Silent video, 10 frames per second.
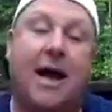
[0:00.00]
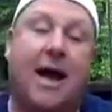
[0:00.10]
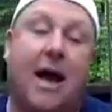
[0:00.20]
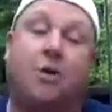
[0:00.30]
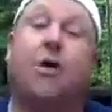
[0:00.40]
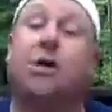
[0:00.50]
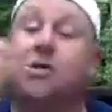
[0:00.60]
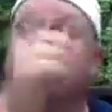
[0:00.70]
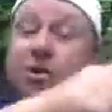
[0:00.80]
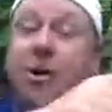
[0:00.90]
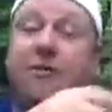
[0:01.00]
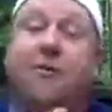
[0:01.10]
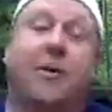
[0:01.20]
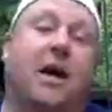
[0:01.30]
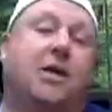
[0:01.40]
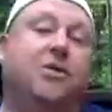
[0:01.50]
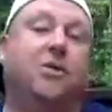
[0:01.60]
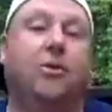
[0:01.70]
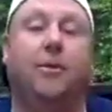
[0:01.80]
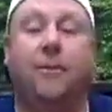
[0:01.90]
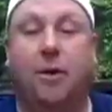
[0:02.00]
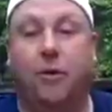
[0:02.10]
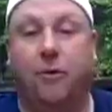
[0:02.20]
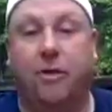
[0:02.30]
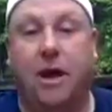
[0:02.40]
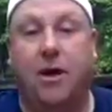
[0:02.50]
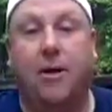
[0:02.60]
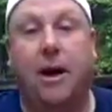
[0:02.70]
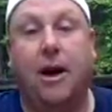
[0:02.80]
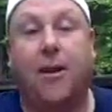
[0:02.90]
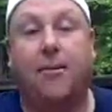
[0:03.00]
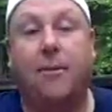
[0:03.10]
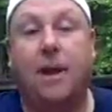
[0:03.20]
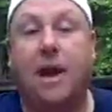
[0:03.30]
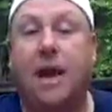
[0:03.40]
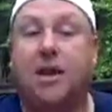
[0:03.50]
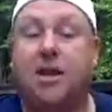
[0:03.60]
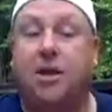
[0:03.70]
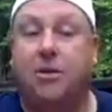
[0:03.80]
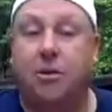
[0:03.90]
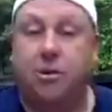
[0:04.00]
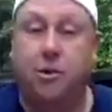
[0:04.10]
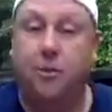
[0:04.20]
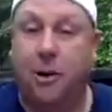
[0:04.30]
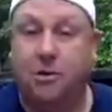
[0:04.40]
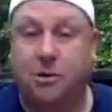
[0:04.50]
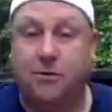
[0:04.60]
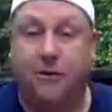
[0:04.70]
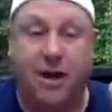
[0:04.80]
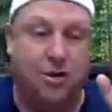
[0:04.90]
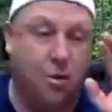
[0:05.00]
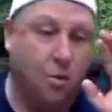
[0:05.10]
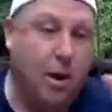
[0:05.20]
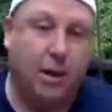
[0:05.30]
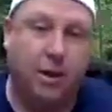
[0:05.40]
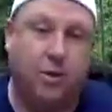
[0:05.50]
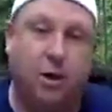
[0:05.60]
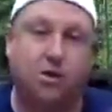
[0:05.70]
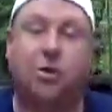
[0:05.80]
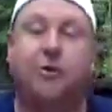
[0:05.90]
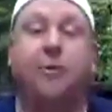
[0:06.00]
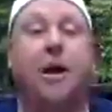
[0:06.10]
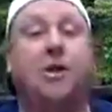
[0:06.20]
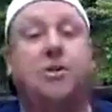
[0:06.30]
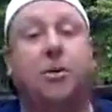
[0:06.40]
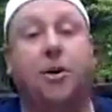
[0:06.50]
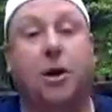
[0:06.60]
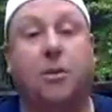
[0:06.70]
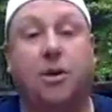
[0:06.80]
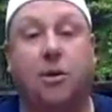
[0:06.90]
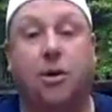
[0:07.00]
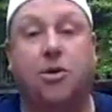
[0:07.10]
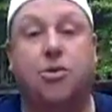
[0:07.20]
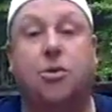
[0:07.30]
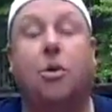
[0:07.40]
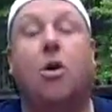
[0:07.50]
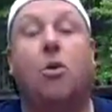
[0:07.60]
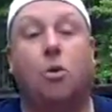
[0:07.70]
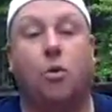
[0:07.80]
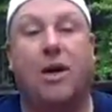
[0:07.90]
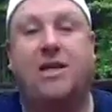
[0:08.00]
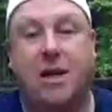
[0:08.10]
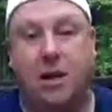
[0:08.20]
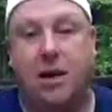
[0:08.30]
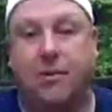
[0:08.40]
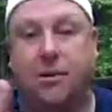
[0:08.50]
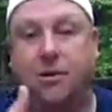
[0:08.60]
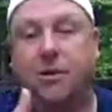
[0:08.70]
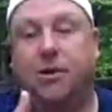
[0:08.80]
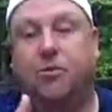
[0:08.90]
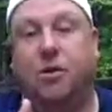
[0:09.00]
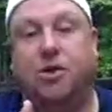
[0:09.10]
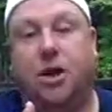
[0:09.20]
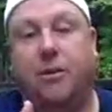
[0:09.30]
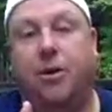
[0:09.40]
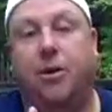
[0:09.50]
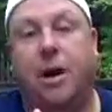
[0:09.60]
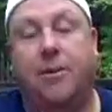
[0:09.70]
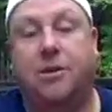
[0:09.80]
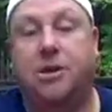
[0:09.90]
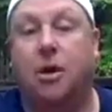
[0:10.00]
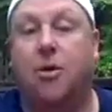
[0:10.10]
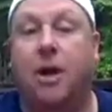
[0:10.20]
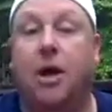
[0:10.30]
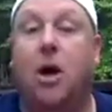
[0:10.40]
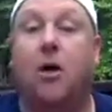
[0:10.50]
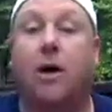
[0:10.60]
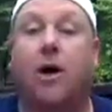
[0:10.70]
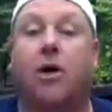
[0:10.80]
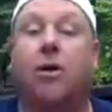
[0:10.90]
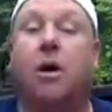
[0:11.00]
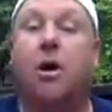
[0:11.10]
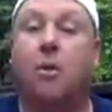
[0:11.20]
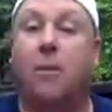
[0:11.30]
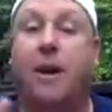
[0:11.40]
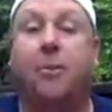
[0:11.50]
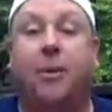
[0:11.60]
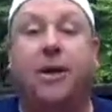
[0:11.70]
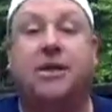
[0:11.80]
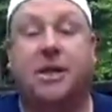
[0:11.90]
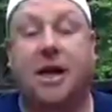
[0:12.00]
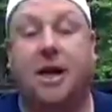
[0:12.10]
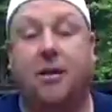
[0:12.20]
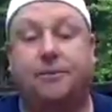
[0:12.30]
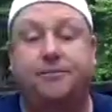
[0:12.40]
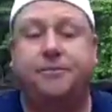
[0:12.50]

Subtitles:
across the street from the high school over there, I can tell you there are 2 parcels of land directly across the street from the high school that are going to be turned into retail opportunities. One gentleman who happens to own a car care repair place, a